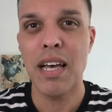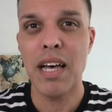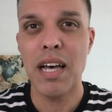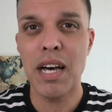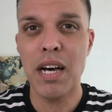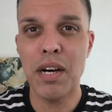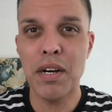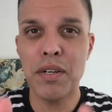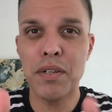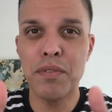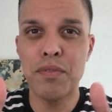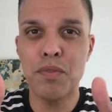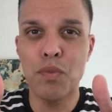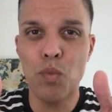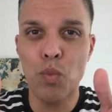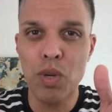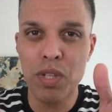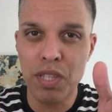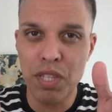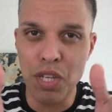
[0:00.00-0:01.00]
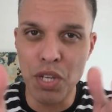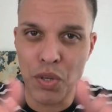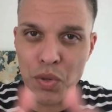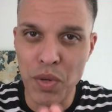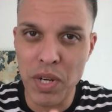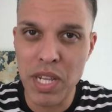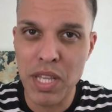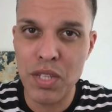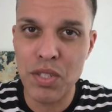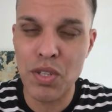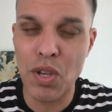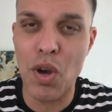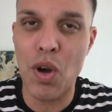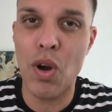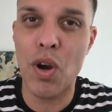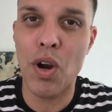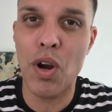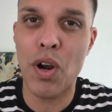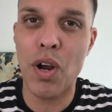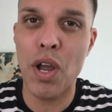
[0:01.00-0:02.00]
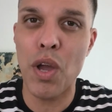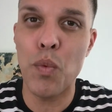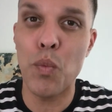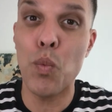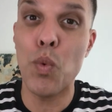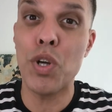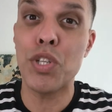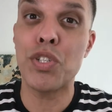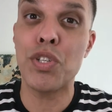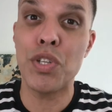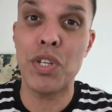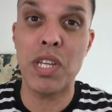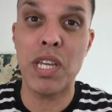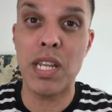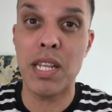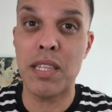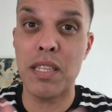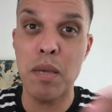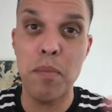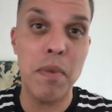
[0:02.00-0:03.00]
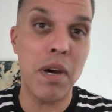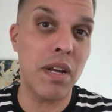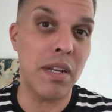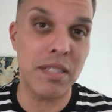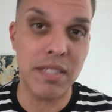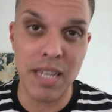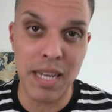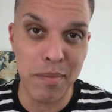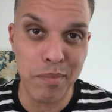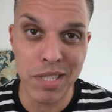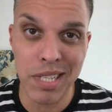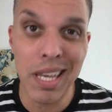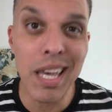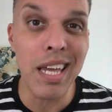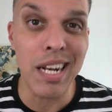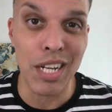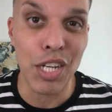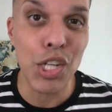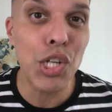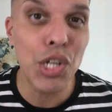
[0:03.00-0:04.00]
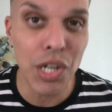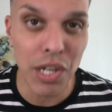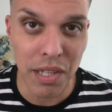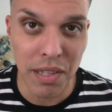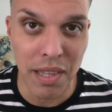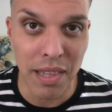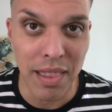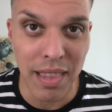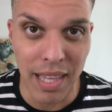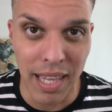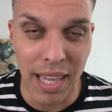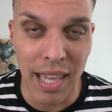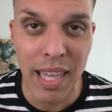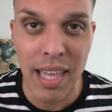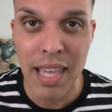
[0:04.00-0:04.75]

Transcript: of what the ingredients are and what you need and the amount of time to kind of cook the thing.